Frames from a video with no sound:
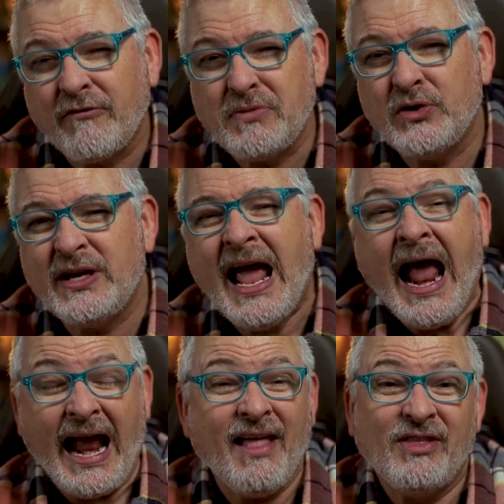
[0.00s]
of Beauty
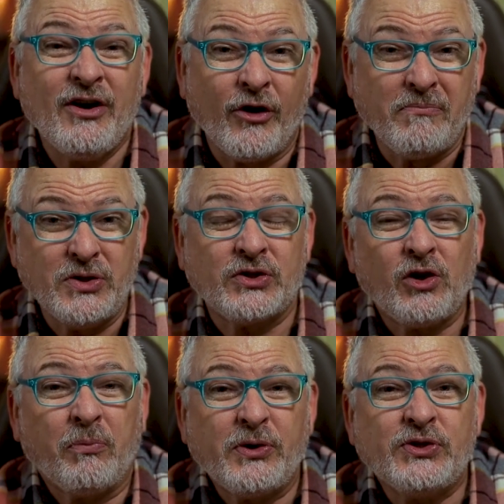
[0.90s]
and then her
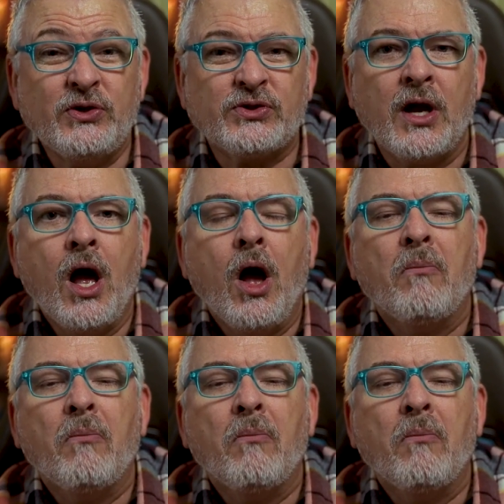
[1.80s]
musical pursuits,